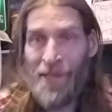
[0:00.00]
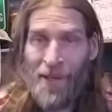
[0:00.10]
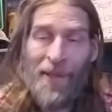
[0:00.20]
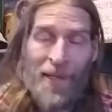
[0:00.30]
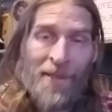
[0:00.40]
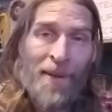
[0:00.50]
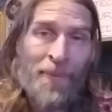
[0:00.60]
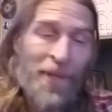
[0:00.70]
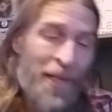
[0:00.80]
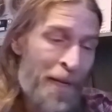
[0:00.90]
So that is
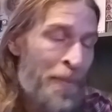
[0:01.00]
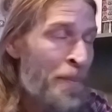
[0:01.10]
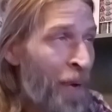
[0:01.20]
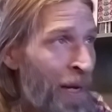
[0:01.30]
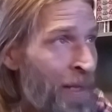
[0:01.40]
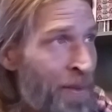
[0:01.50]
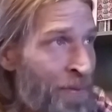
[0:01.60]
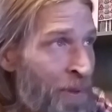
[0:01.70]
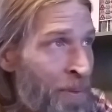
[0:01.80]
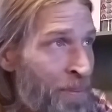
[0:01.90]
something to keep in mind if
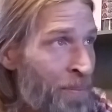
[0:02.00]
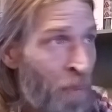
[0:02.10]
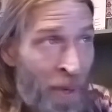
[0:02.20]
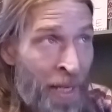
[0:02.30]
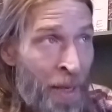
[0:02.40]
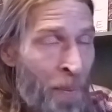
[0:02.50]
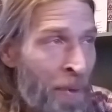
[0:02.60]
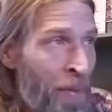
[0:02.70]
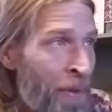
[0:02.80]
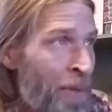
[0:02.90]
you want to get one
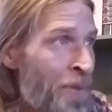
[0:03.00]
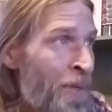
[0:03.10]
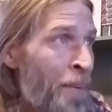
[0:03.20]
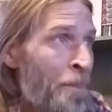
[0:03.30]
of those.